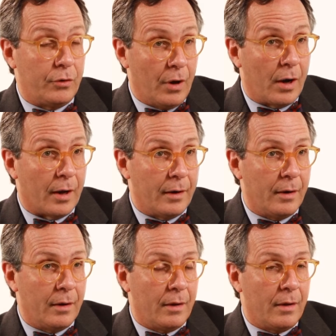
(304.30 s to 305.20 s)
done,
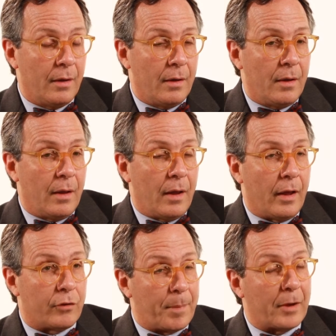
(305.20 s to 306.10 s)

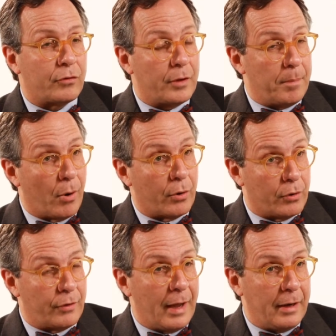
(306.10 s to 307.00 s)
especially
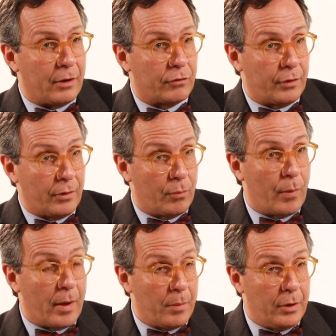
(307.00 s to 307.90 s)
percutaneously the
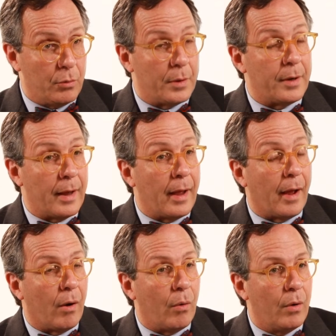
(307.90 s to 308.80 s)
way we do it
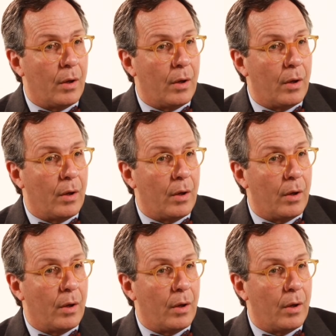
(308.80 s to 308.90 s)
now,